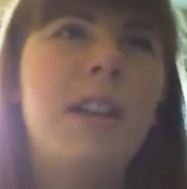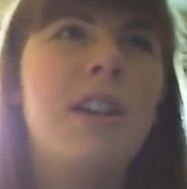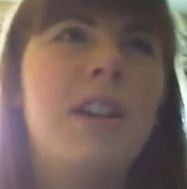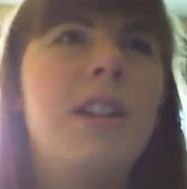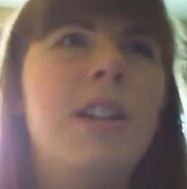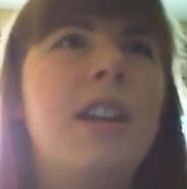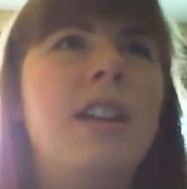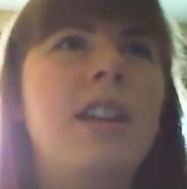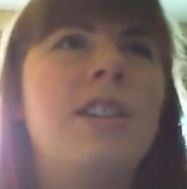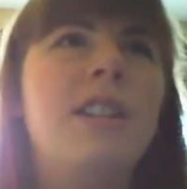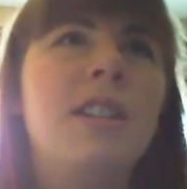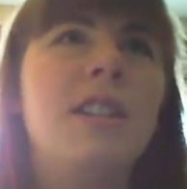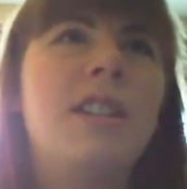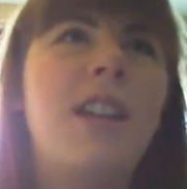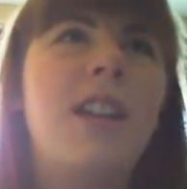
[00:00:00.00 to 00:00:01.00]
good that I
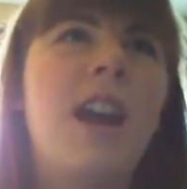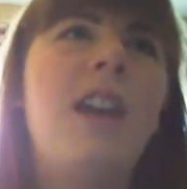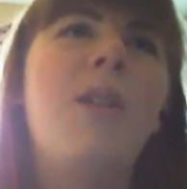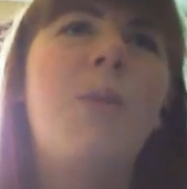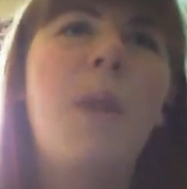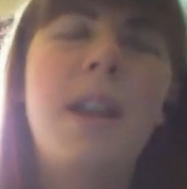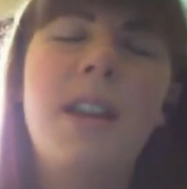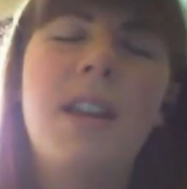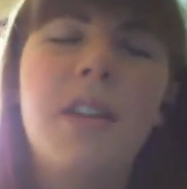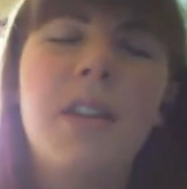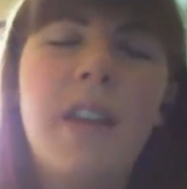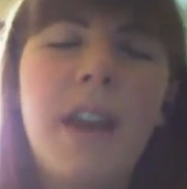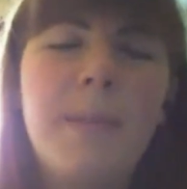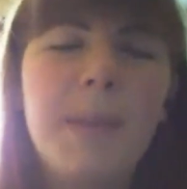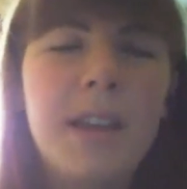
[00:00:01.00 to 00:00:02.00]
just kind of waited on
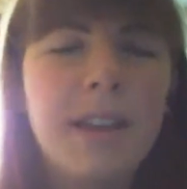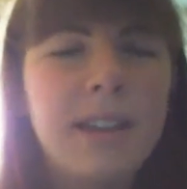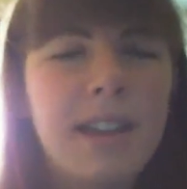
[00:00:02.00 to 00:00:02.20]
that because,